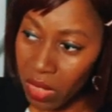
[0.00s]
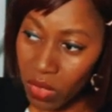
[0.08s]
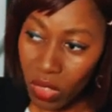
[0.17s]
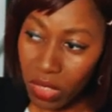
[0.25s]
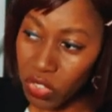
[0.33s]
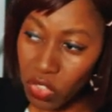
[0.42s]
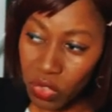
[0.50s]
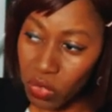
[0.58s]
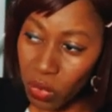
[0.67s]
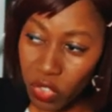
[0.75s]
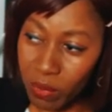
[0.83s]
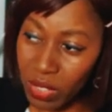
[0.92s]

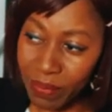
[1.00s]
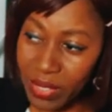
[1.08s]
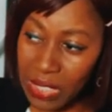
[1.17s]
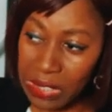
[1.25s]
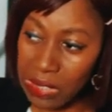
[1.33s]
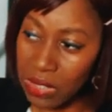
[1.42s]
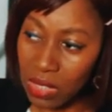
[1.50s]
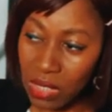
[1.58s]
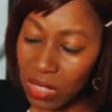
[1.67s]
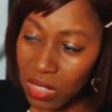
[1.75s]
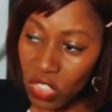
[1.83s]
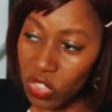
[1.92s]
No human being.
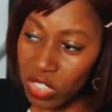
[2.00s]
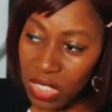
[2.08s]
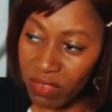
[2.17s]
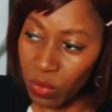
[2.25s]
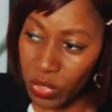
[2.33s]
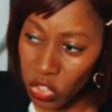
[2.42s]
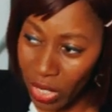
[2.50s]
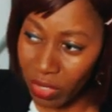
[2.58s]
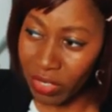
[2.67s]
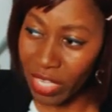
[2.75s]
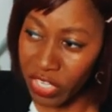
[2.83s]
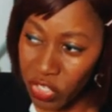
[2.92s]
You could never wish hell
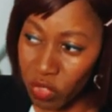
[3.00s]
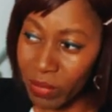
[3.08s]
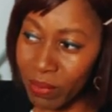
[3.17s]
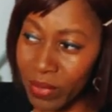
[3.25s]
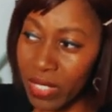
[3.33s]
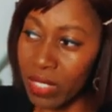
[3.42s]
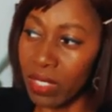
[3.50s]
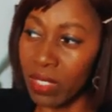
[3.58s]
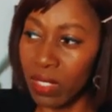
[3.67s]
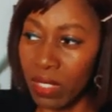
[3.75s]
on any human being.